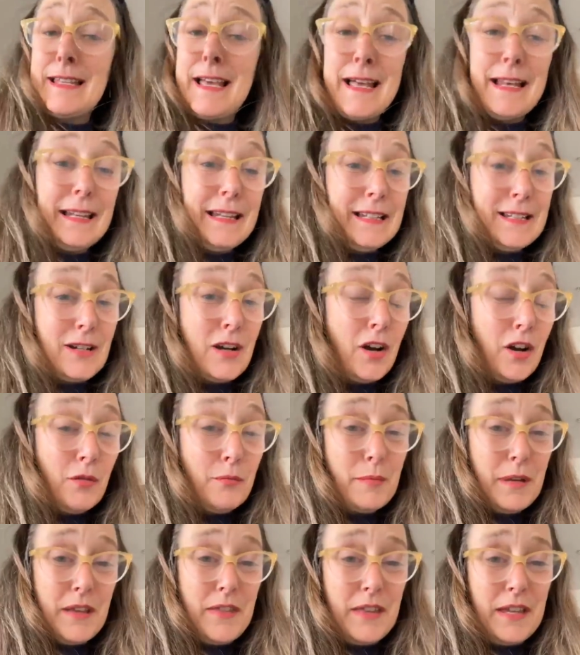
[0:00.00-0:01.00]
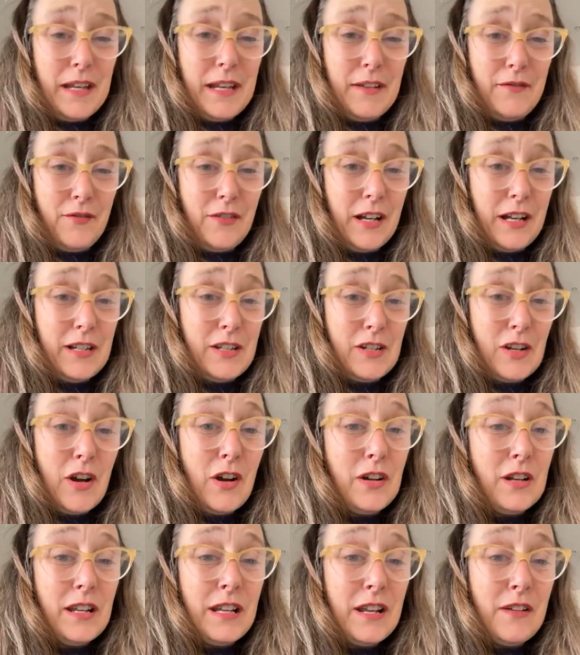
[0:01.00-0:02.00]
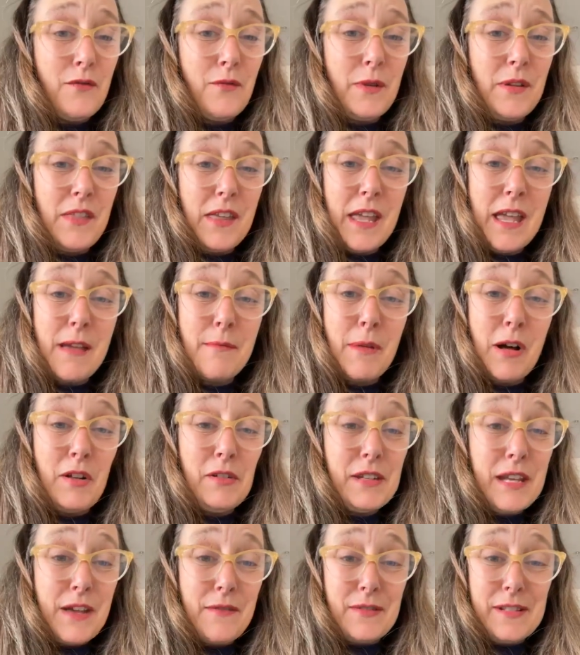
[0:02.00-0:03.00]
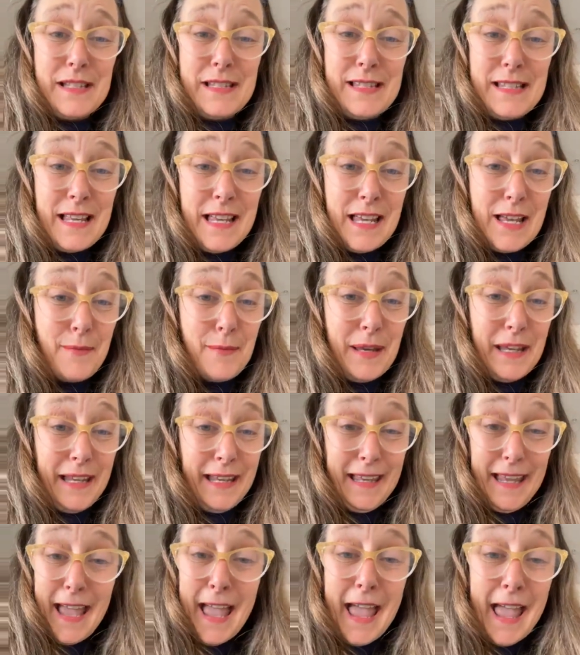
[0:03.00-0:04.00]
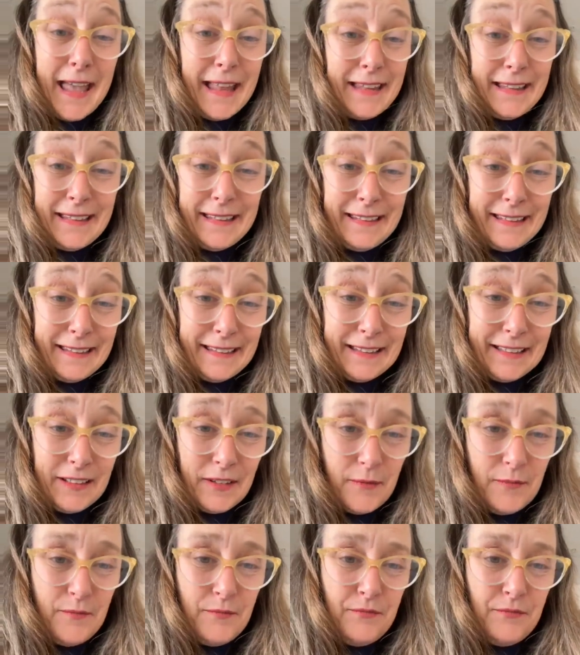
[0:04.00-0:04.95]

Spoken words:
Daddy told me that if I don't live with him, I'll never see him again.